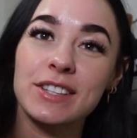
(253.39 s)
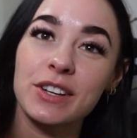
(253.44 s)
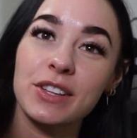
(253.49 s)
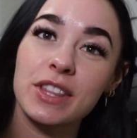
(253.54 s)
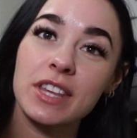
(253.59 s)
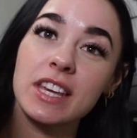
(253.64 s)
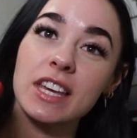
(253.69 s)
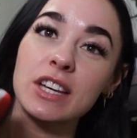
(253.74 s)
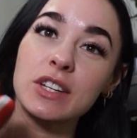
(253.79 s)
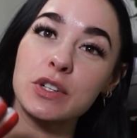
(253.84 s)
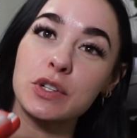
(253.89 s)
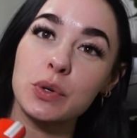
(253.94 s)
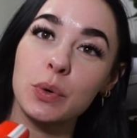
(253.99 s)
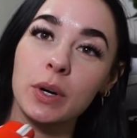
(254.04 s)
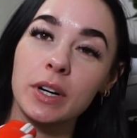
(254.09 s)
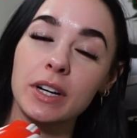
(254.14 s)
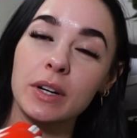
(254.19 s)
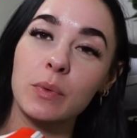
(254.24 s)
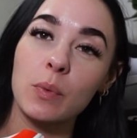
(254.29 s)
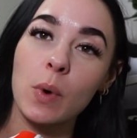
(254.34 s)
are the
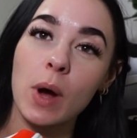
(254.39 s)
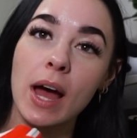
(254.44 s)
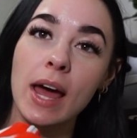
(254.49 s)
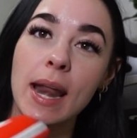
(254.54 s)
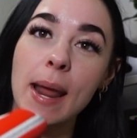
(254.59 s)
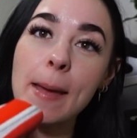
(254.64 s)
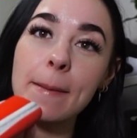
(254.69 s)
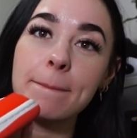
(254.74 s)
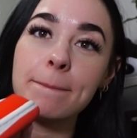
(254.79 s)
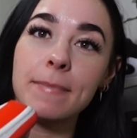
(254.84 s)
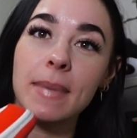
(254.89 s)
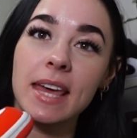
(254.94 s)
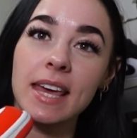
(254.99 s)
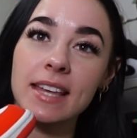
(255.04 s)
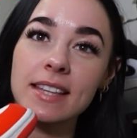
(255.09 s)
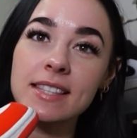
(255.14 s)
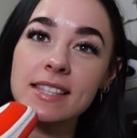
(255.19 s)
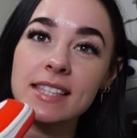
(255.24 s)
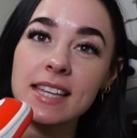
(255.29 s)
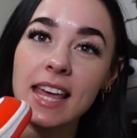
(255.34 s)
Jordan 1
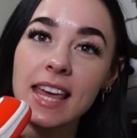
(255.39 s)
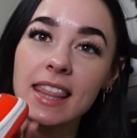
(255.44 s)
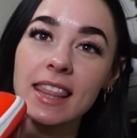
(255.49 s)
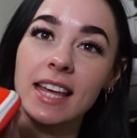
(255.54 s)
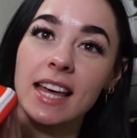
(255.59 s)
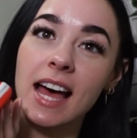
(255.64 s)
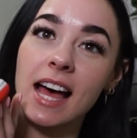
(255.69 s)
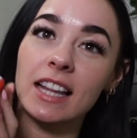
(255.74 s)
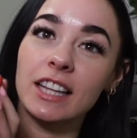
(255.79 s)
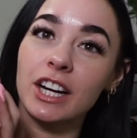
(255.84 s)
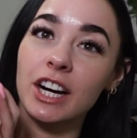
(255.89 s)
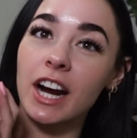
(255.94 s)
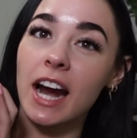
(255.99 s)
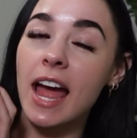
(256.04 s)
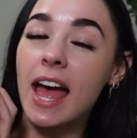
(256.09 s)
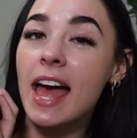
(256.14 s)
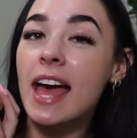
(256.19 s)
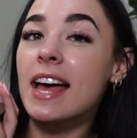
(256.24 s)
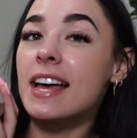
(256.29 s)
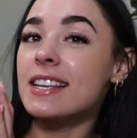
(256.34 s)
mids in the color
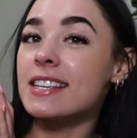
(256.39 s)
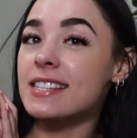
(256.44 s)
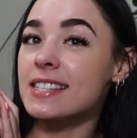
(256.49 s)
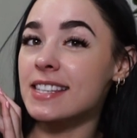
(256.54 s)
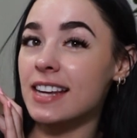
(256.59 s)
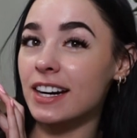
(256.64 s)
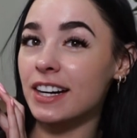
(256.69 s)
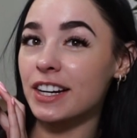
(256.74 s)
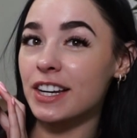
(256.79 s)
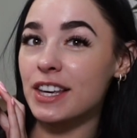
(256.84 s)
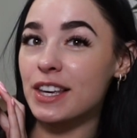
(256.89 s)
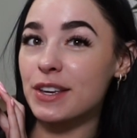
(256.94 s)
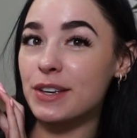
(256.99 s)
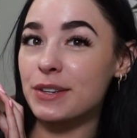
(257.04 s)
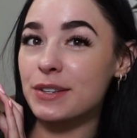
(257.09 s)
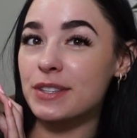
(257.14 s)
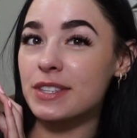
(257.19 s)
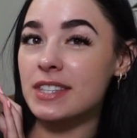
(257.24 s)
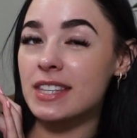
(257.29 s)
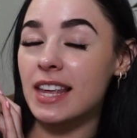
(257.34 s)

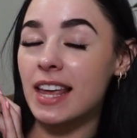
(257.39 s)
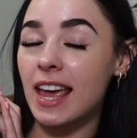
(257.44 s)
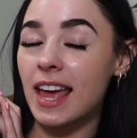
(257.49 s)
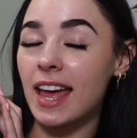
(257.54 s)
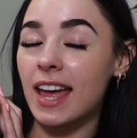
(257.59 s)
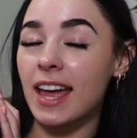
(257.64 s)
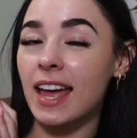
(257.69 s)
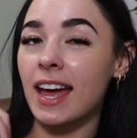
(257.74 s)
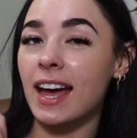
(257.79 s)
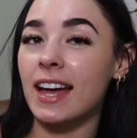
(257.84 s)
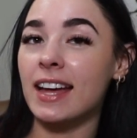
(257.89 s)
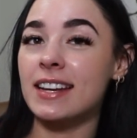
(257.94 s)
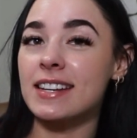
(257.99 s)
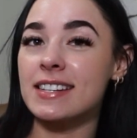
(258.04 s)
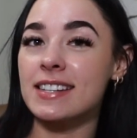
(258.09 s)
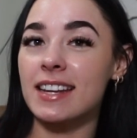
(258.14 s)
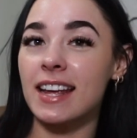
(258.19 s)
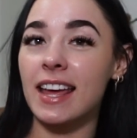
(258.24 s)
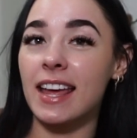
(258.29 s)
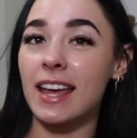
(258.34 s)
Syracuse,
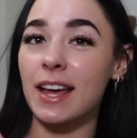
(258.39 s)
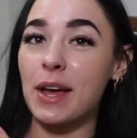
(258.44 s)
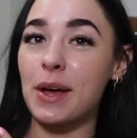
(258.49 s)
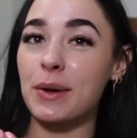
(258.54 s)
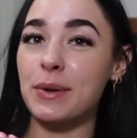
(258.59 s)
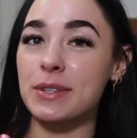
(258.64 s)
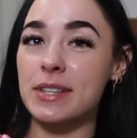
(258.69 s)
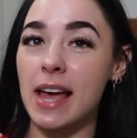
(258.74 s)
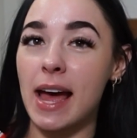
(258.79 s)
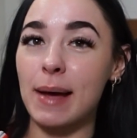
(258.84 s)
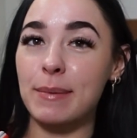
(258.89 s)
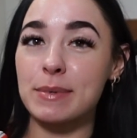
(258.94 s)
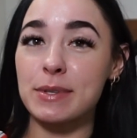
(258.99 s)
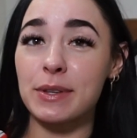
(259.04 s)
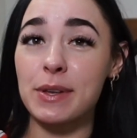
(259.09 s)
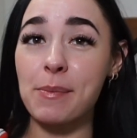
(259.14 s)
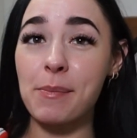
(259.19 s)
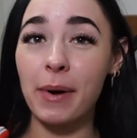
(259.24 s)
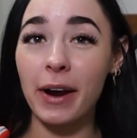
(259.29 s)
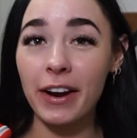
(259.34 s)
and it goes
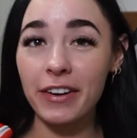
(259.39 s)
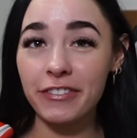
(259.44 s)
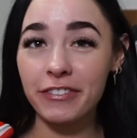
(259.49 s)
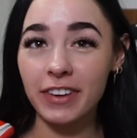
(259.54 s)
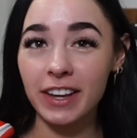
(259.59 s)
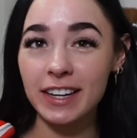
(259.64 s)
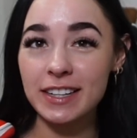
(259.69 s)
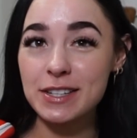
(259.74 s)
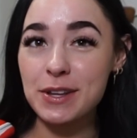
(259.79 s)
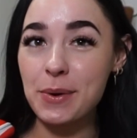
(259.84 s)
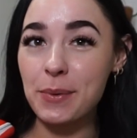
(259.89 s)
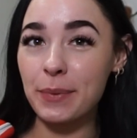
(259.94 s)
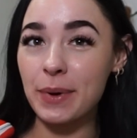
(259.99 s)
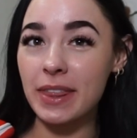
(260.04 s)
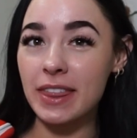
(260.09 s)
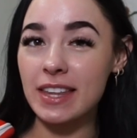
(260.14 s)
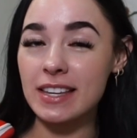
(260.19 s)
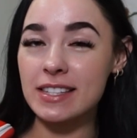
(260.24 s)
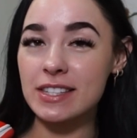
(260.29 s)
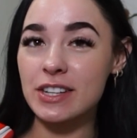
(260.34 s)
absolutely perfect
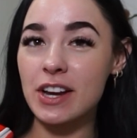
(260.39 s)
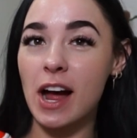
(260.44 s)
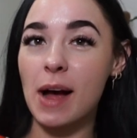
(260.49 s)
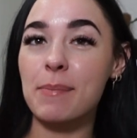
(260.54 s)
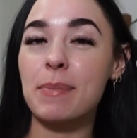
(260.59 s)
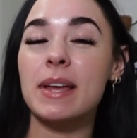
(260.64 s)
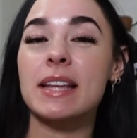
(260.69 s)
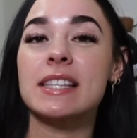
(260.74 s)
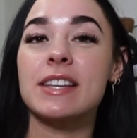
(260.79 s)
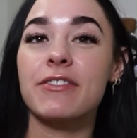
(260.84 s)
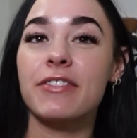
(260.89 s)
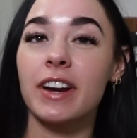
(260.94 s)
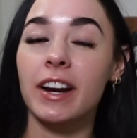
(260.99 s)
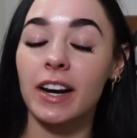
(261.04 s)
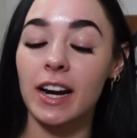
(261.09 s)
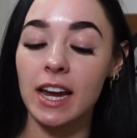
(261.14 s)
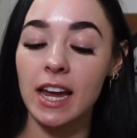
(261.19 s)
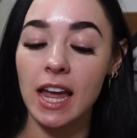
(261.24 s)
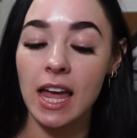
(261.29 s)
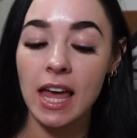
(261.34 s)
with this top. It's a
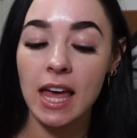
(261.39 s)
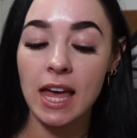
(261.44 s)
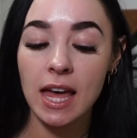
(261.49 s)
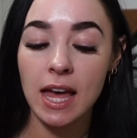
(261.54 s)
very